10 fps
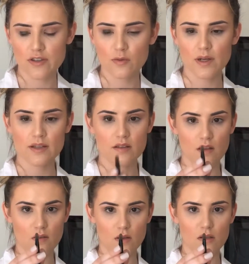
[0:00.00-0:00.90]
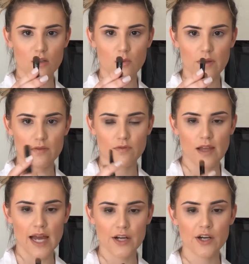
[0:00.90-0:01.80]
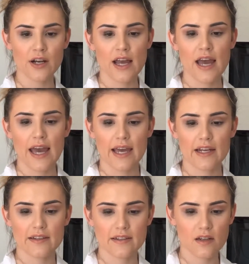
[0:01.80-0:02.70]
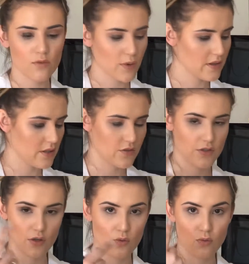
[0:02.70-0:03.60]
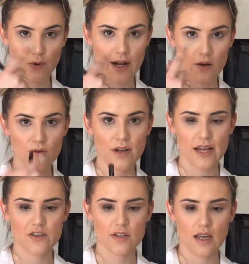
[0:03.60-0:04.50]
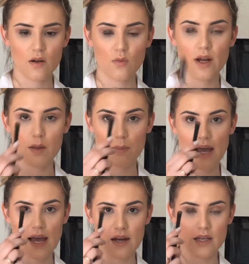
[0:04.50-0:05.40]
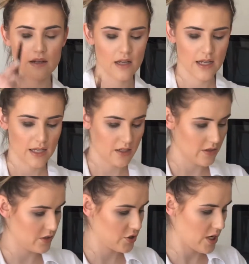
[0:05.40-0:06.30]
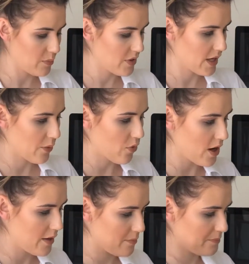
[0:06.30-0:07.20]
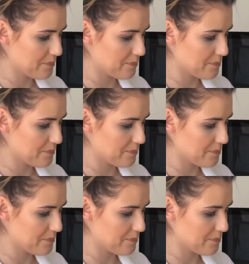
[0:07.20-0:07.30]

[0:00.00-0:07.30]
This one is a little bit flatter, and instead of one that's so round, I just kind of want to pat it into the shape that I want.